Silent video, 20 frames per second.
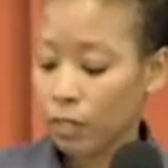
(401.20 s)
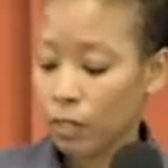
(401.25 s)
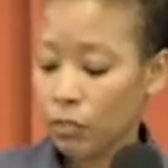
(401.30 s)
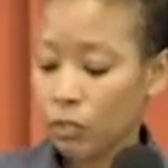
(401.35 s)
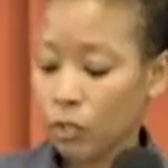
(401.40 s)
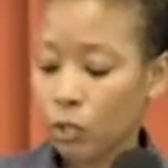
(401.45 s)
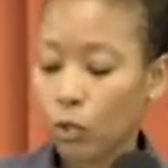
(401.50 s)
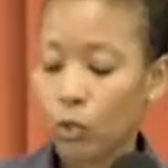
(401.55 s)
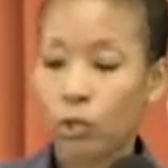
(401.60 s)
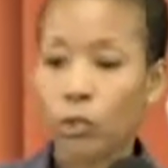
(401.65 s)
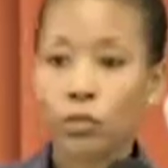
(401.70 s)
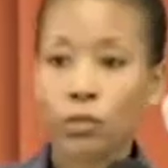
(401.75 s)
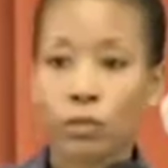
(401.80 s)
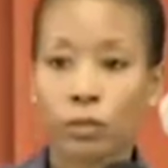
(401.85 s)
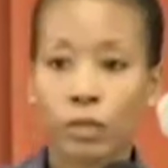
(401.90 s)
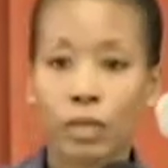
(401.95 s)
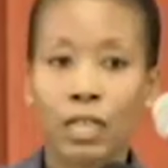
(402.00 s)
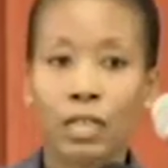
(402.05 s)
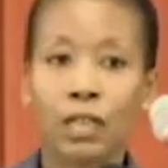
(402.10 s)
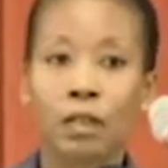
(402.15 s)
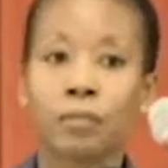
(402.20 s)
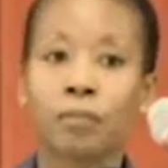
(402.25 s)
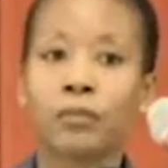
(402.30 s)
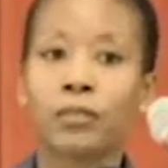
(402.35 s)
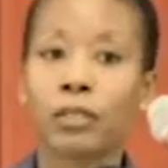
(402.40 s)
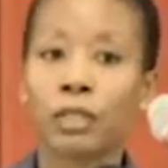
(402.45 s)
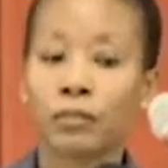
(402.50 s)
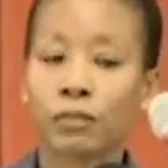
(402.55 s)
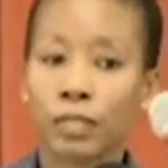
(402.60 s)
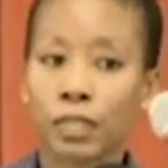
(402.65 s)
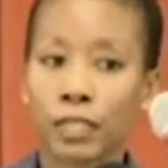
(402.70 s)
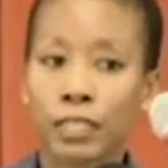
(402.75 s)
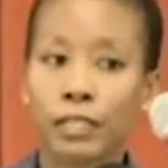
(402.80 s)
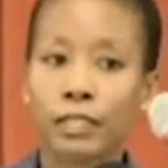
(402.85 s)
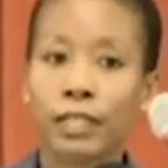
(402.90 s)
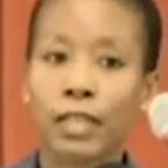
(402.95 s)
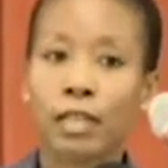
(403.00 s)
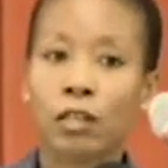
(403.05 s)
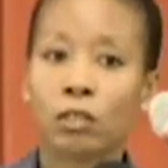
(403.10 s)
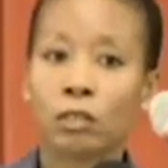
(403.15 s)
So you should definitely
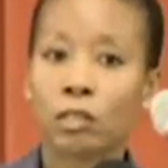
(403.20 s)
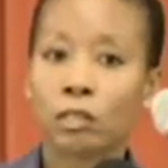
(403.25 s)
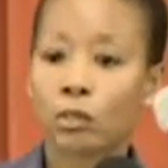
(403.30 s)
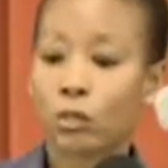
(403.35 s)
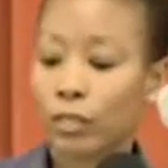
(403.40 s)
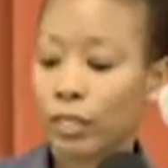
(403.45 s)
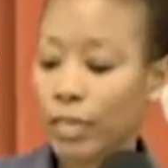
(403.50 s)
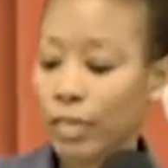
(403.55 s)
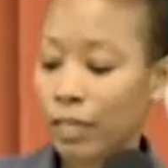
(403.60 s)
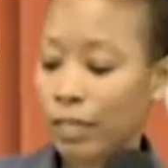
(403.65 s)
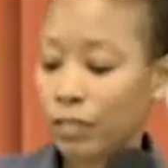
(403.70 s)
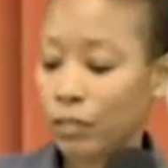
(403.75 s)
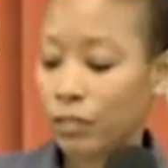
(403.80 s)
download that